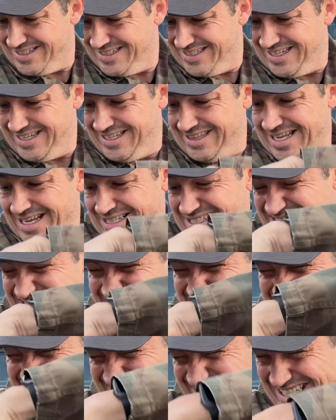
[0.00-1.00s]
And that's
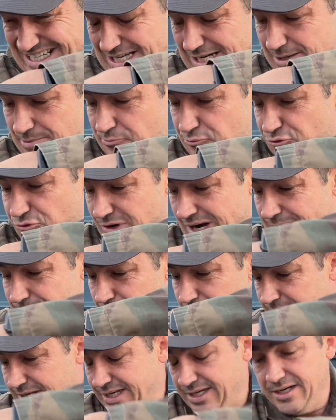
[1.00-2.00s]
ah,
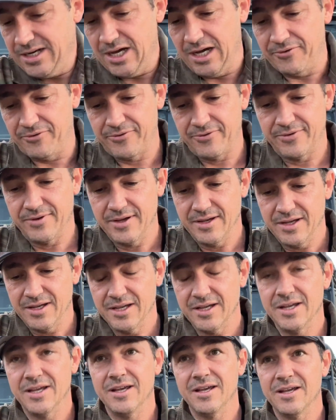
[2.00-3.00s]
probably enough
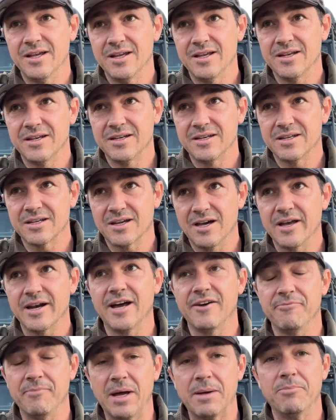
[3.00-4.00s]
to cut
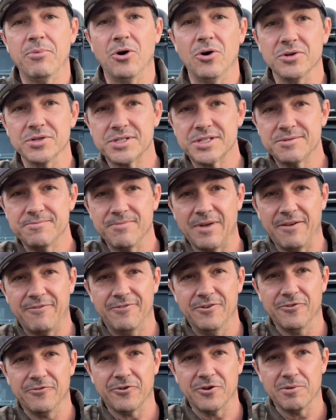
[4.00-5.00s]
off my pulse. I
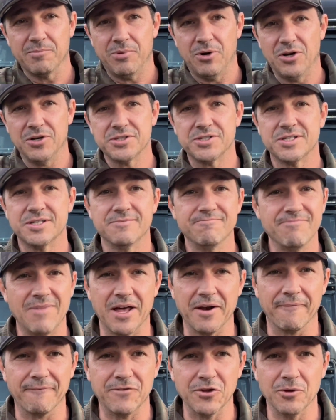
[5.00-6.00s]
feel for the pulse. I
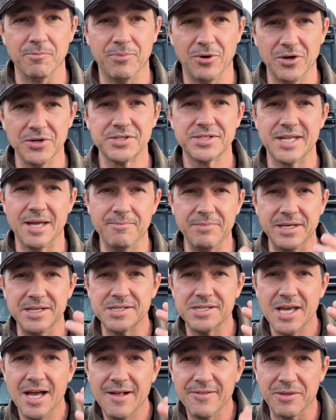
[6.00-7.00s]
don't feel a pulse. That
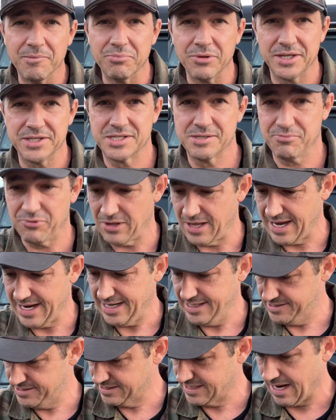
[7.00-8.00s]
means the blood supply
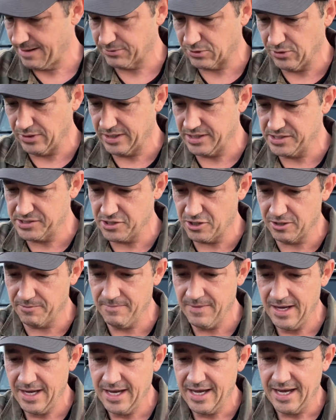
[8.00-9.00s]
has stopped going to this arm.
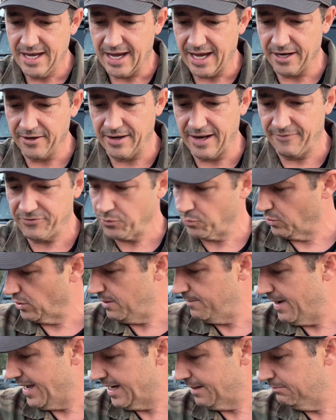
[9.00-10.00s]
I don't have to worry
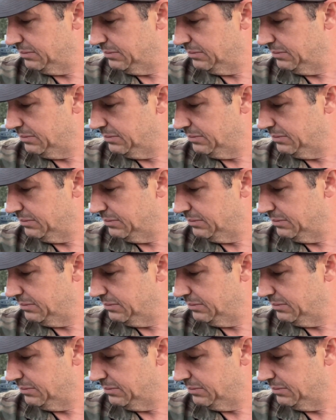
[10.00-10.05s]
about it